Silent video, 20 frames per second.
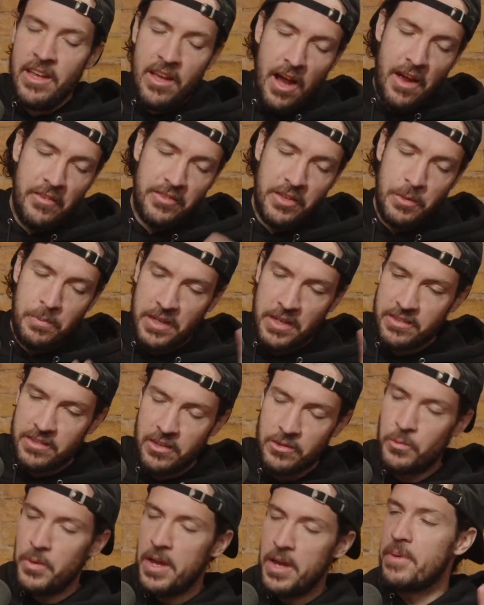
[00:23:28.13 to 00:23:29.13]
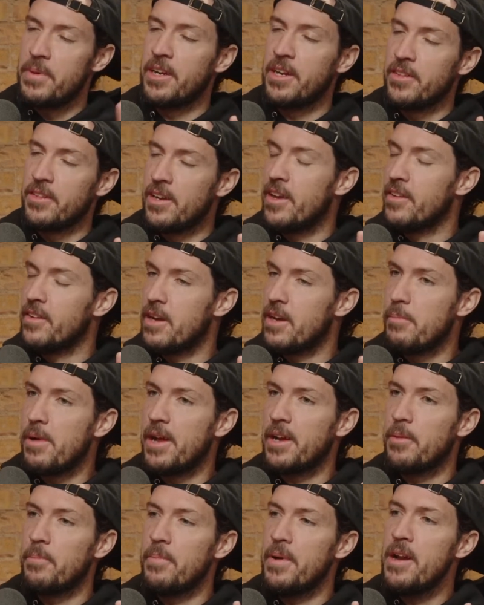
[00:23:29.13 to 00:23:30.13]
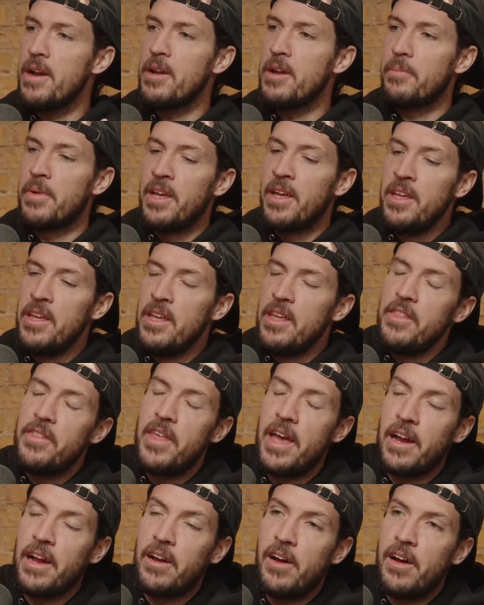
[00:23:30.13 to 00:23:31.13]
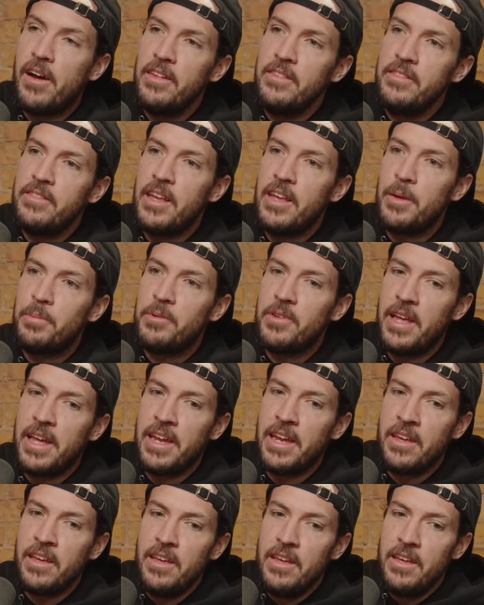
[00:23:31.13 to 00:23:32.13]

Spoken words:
obviously Pixar's way bigger than us, and I'm not comparing, but that concept, like,